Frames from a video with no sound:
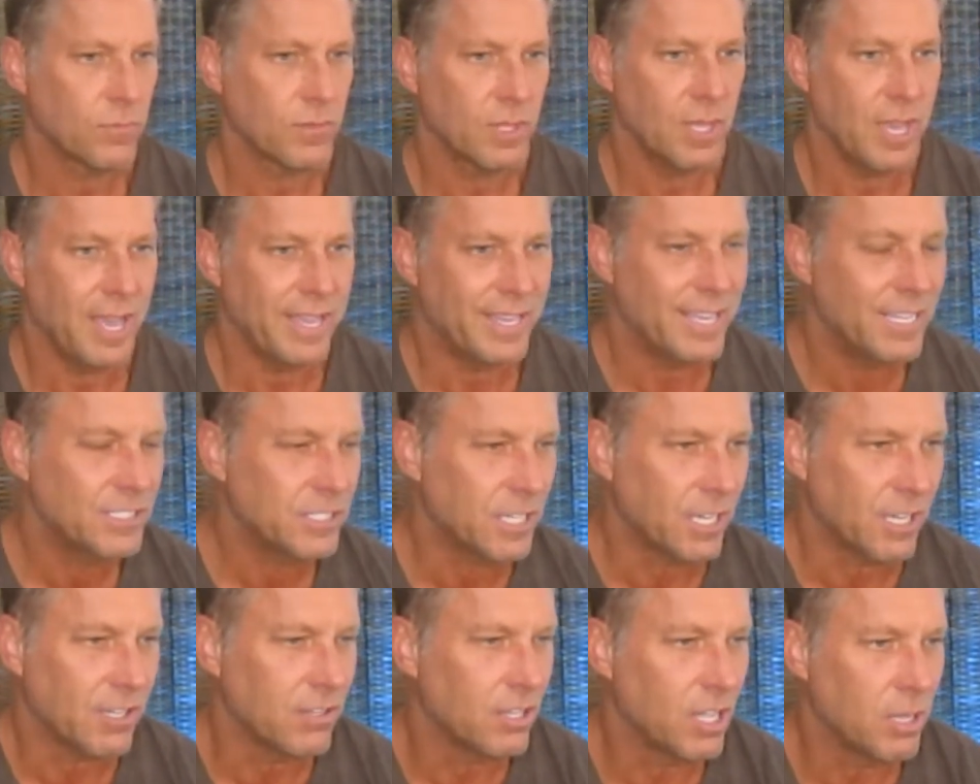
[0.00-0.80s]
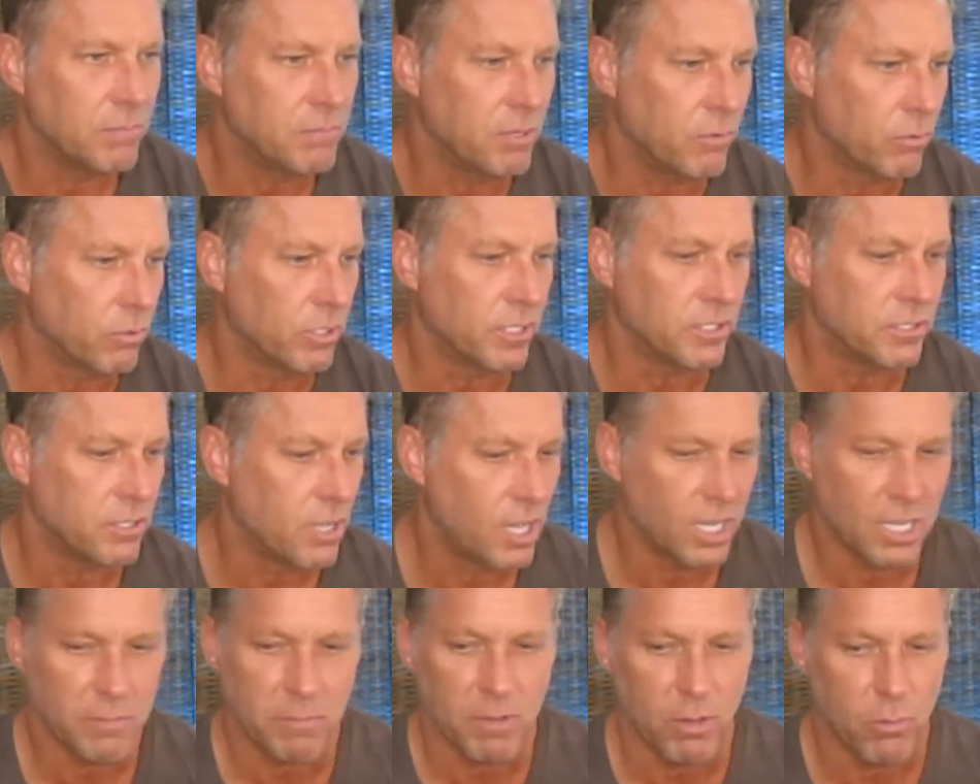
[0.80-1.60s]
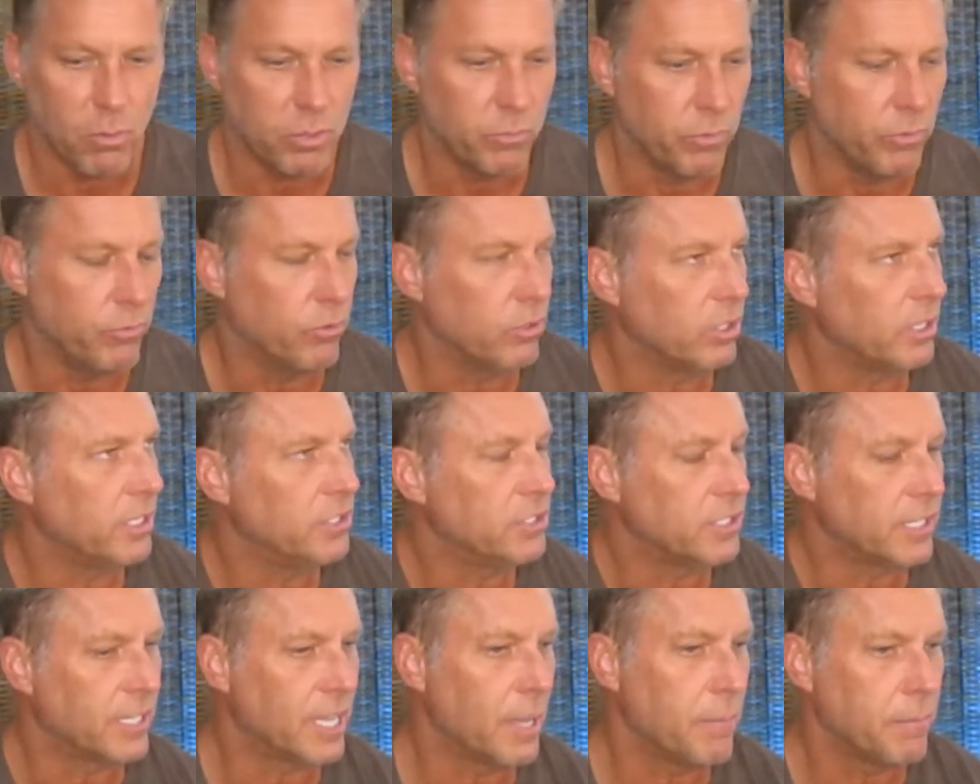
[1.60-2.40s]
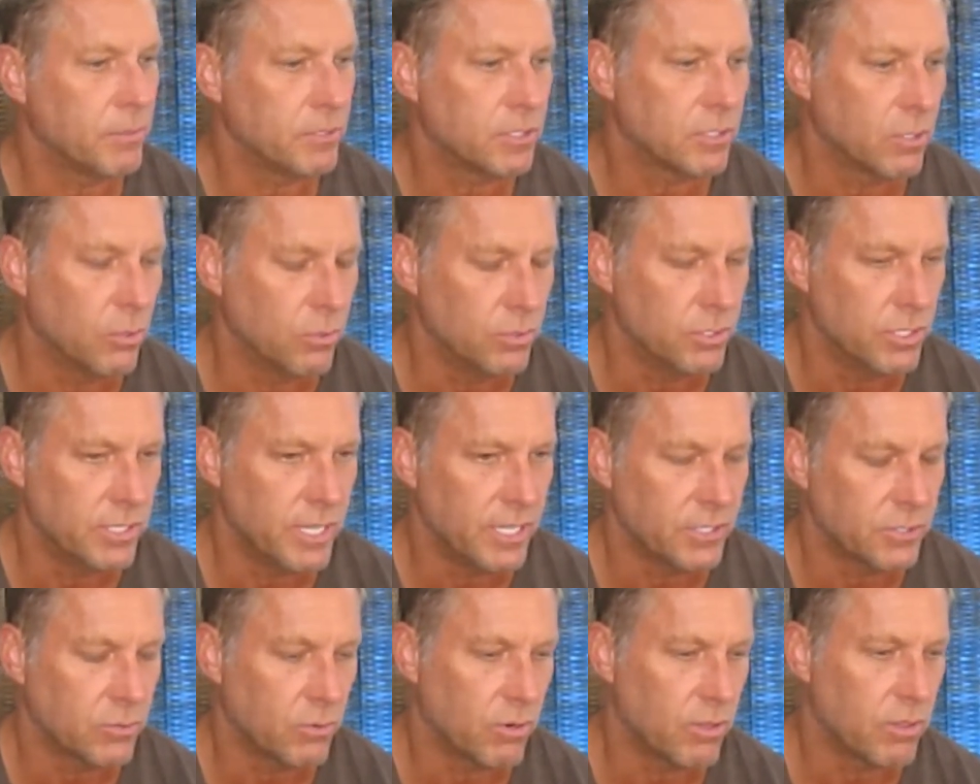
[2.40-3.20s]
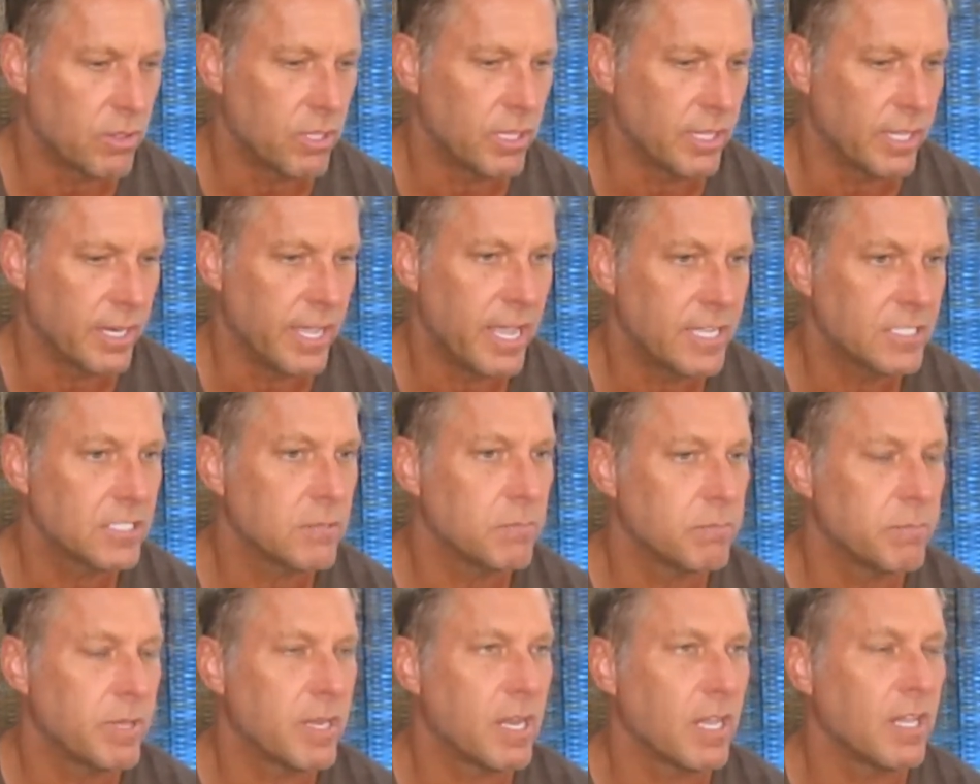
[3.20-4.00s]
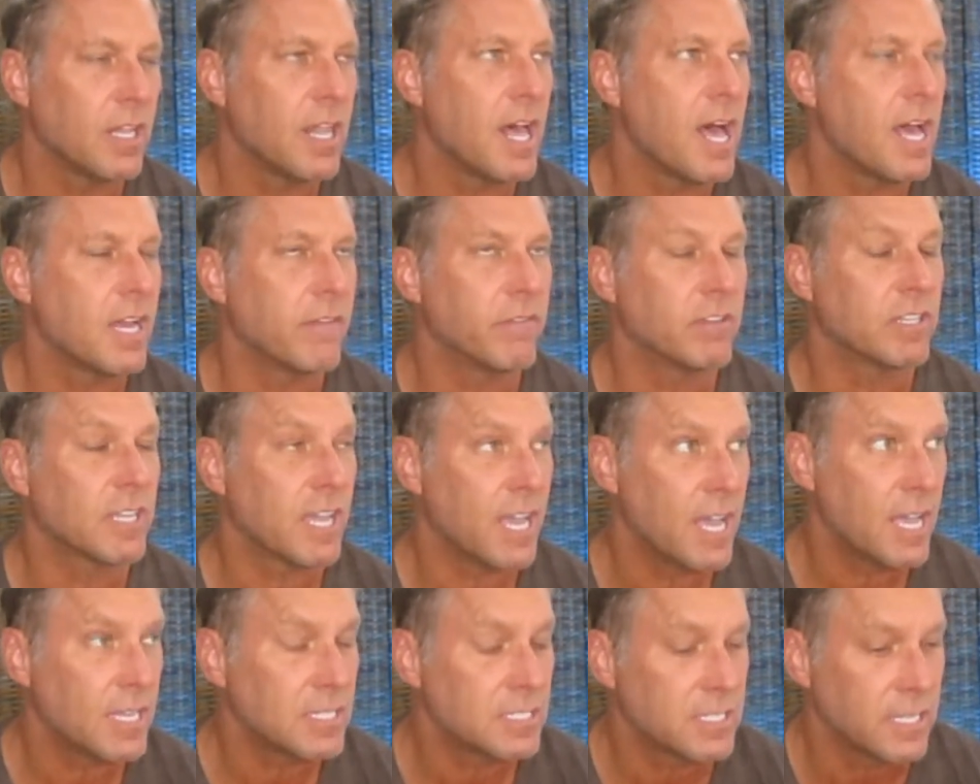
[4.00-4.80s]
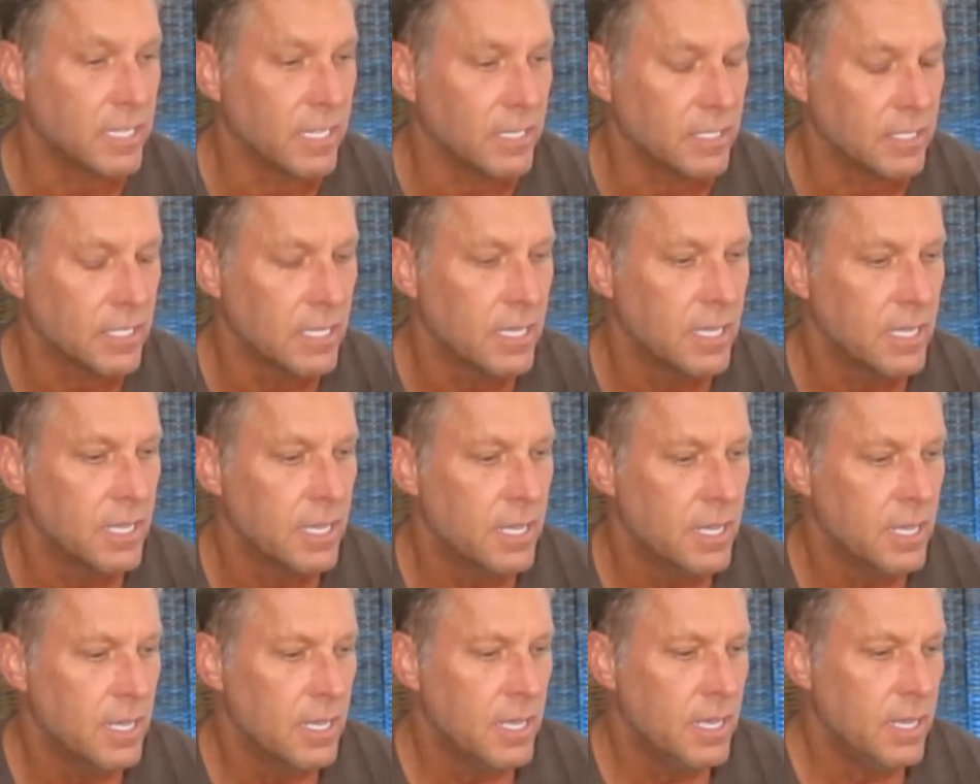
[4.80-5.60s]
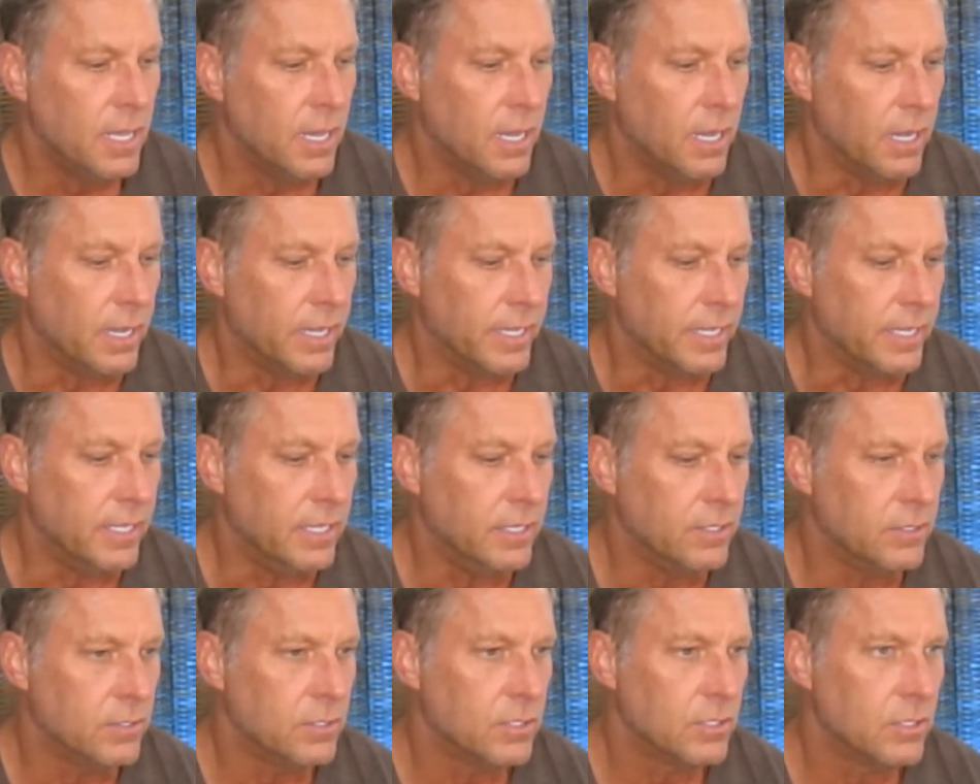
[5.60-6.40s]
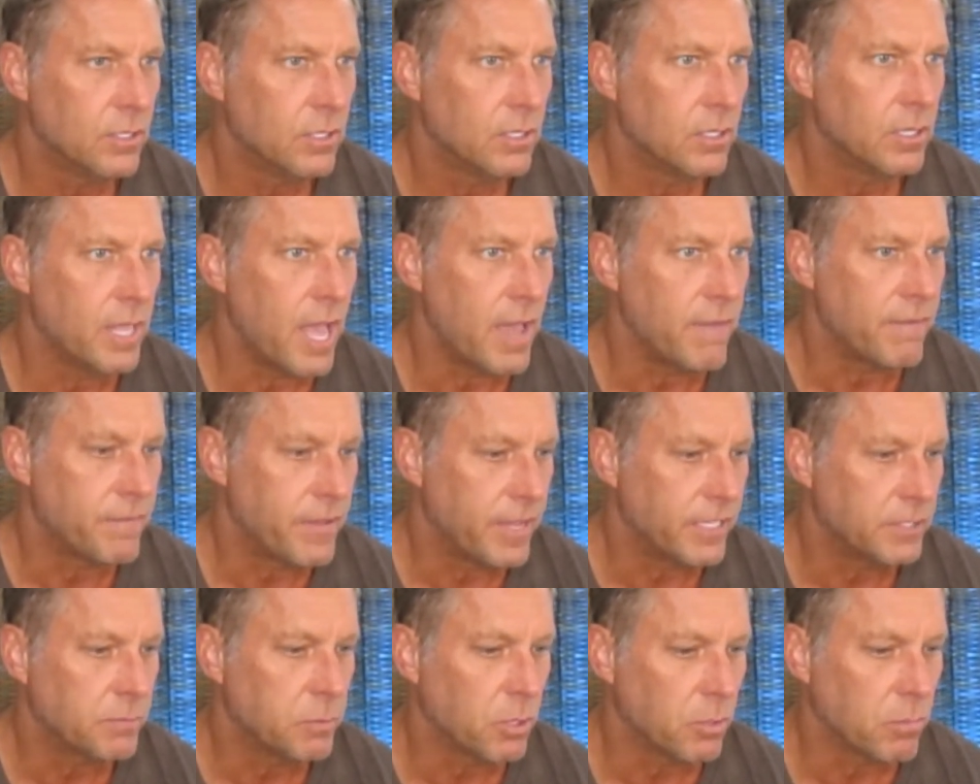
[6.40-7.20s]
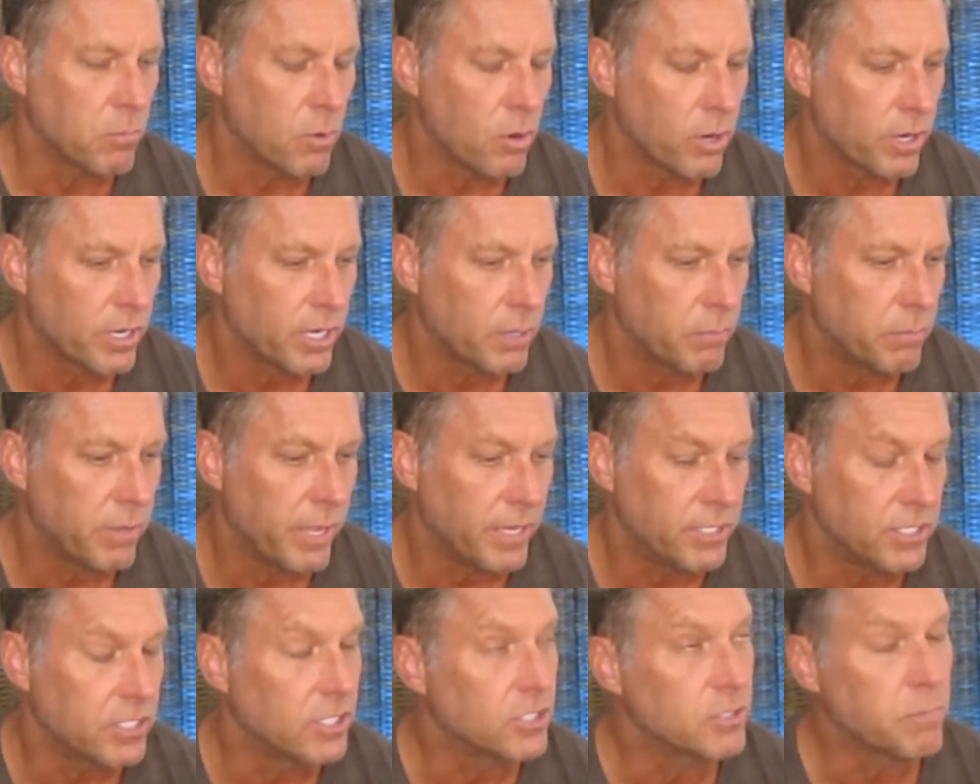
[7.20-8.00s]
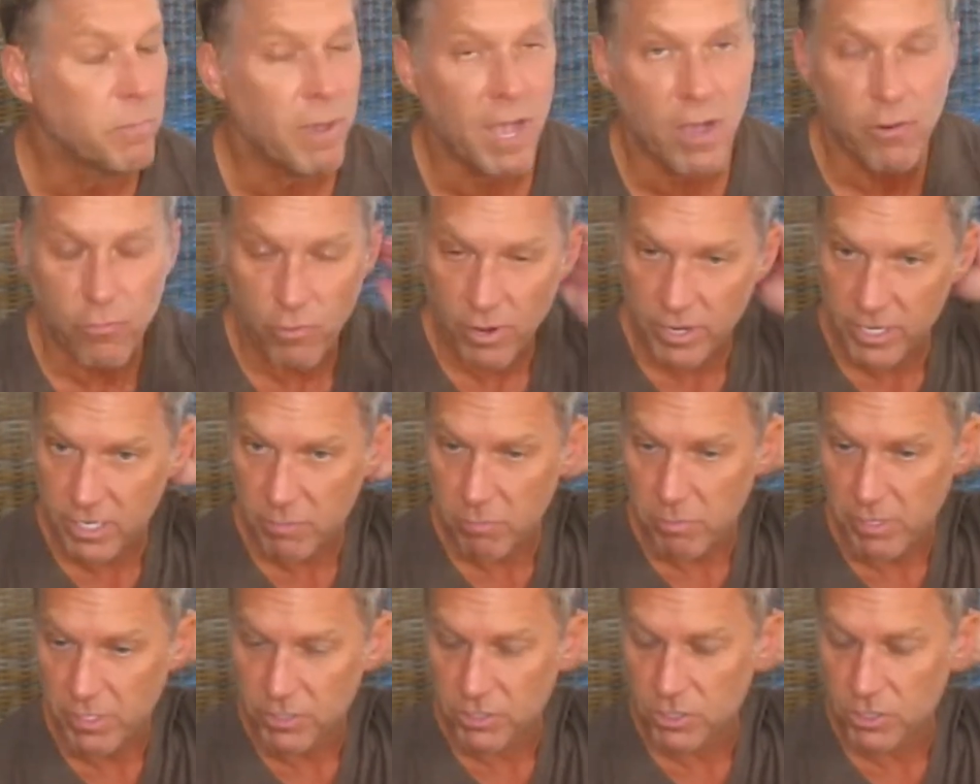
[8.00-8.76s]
I guess a club to really talk about when we're releasing episodes and that sort of thing. It hasn't been a lot of content uh, in that Facebook marketing page, and there's about ready to be.